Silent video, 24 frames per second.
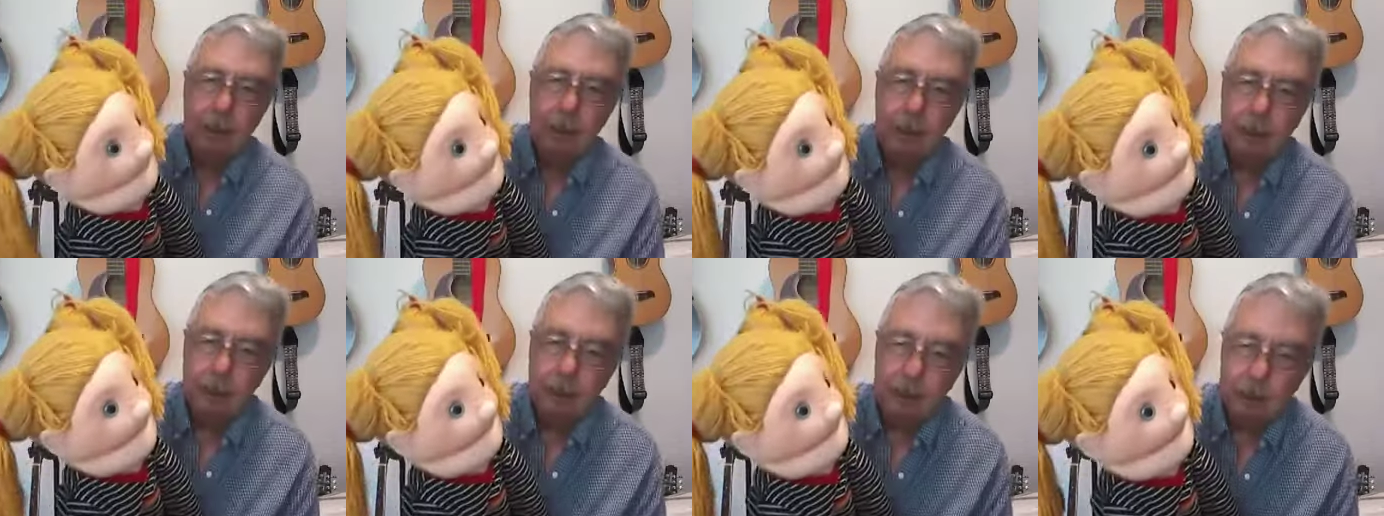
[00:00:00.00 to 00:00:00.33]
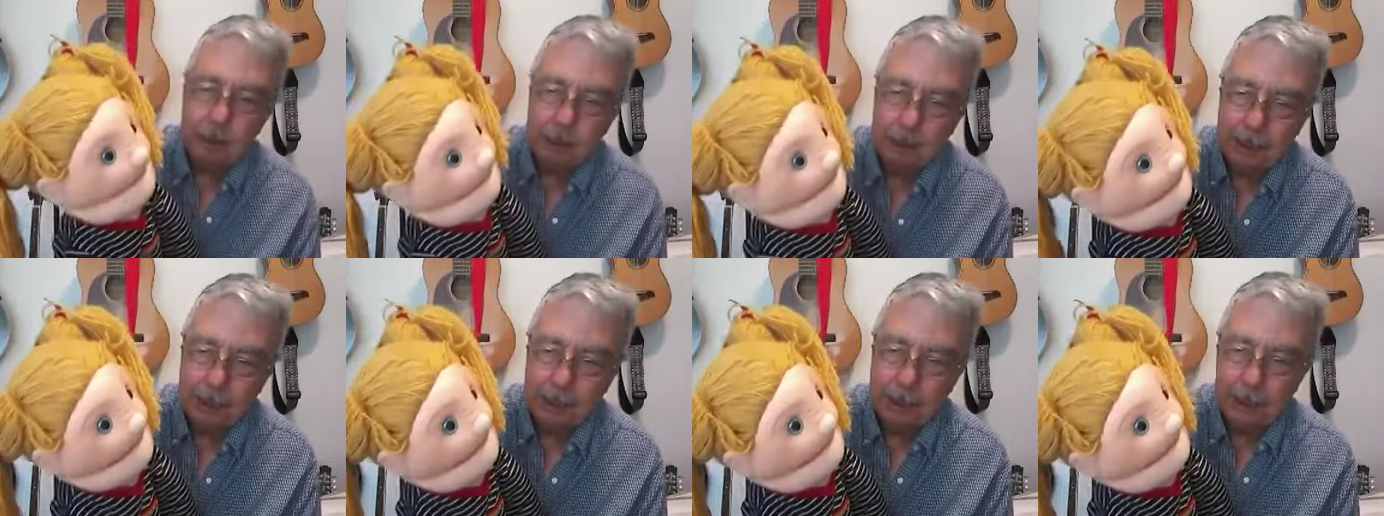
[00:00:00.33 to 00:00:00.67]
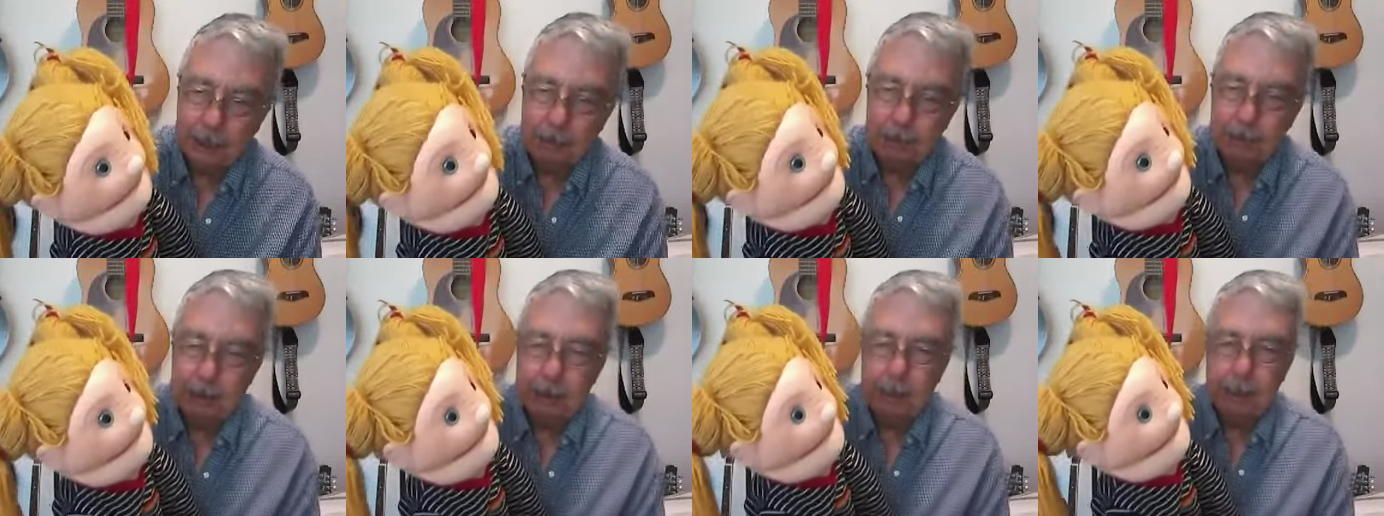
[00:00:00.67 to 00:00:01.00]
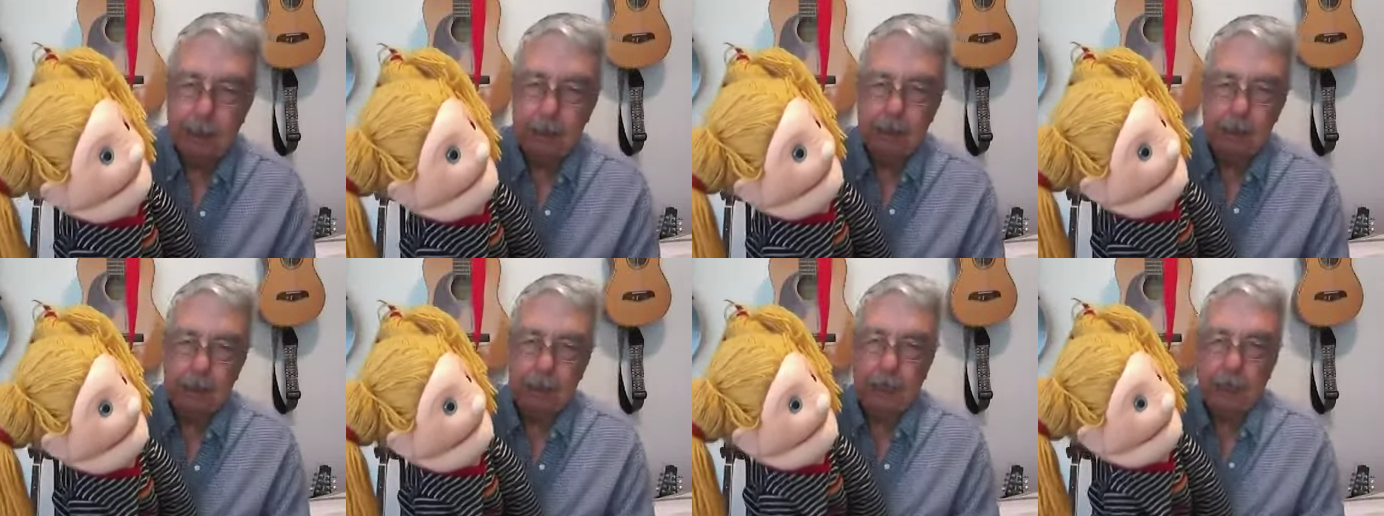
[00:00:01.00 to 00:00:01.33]
Okay, we
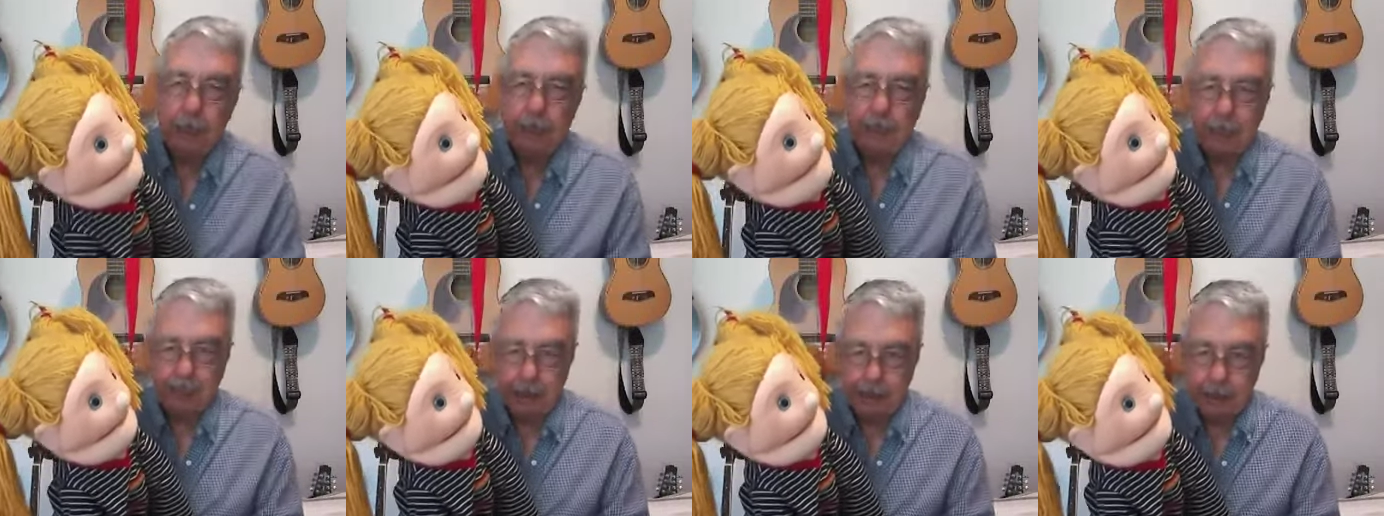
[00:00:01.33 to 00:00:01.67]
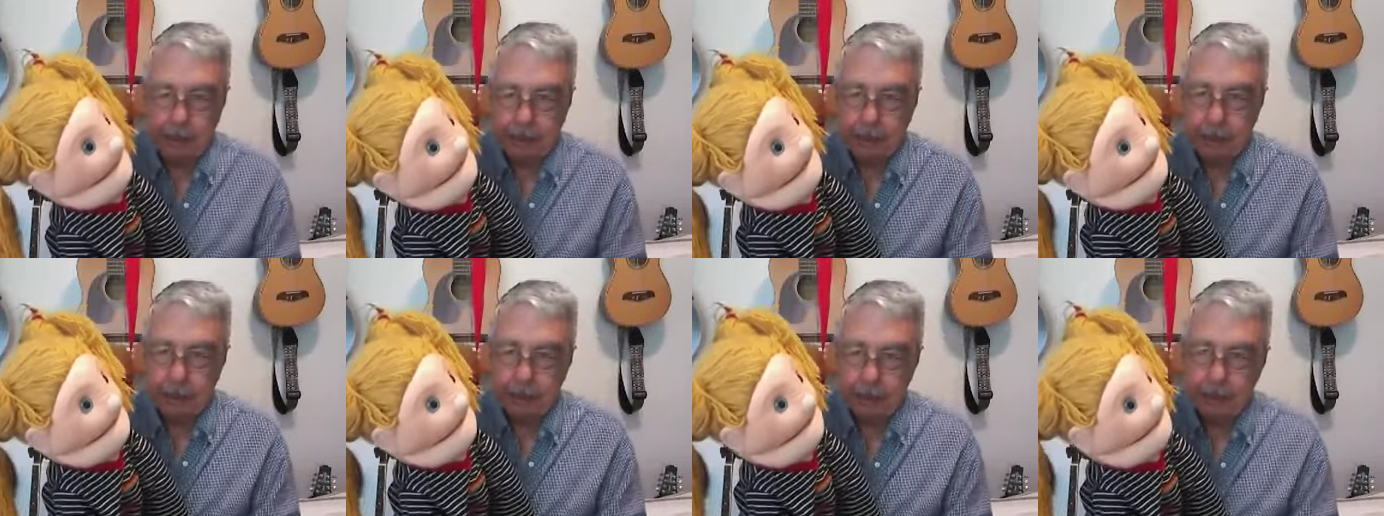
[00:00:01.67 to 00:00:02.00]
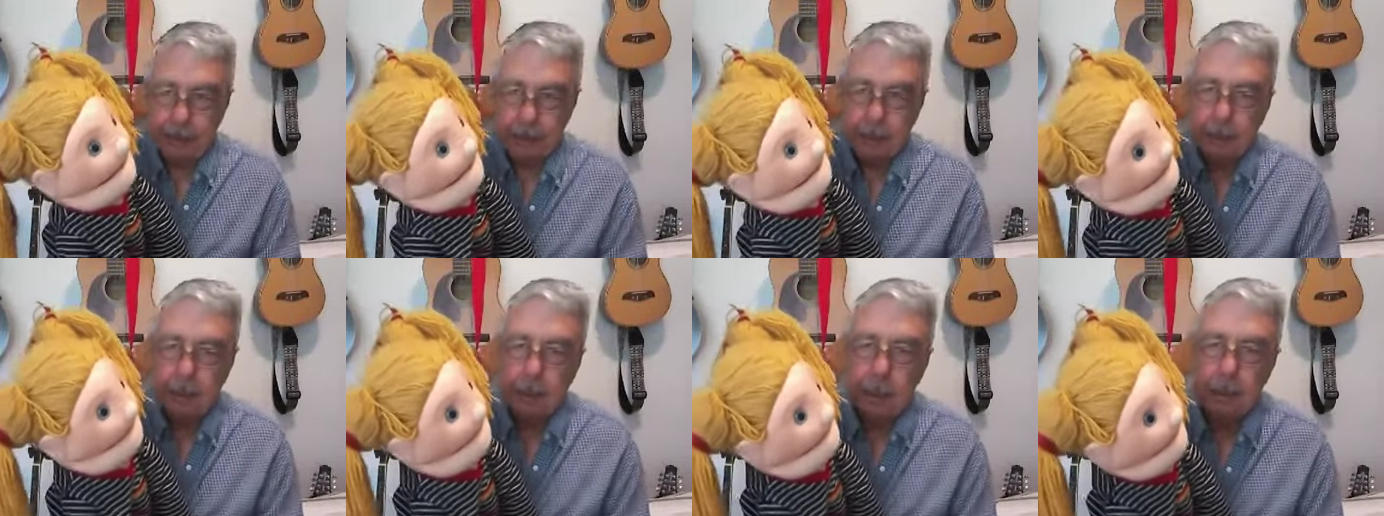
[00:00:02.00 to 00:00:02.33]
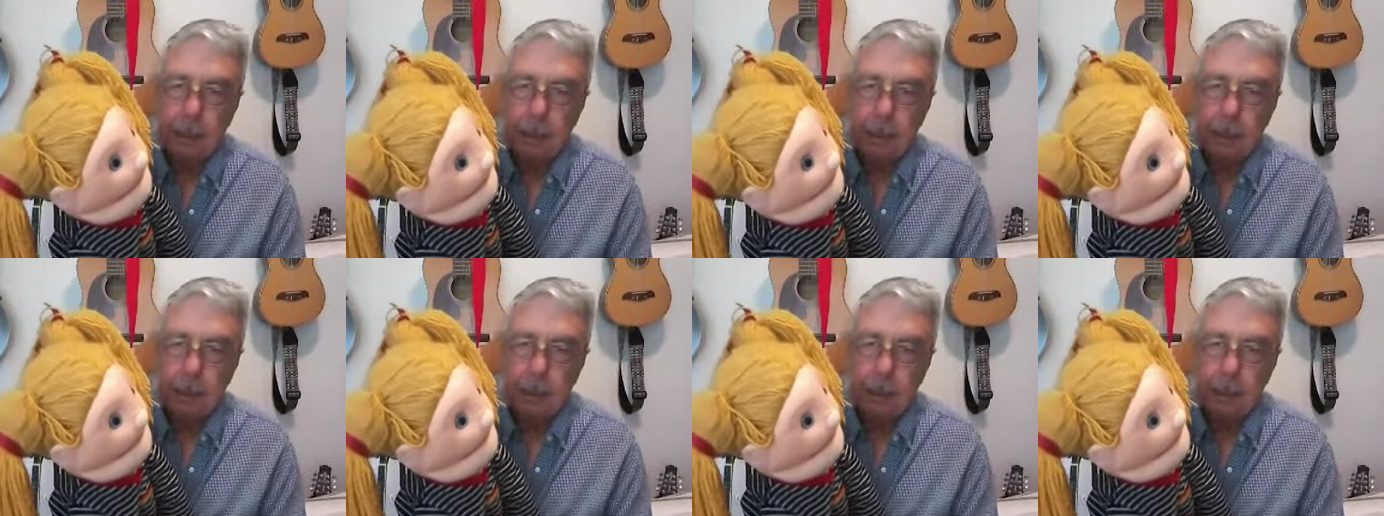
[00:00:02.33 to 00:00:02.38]
can do that, I guess.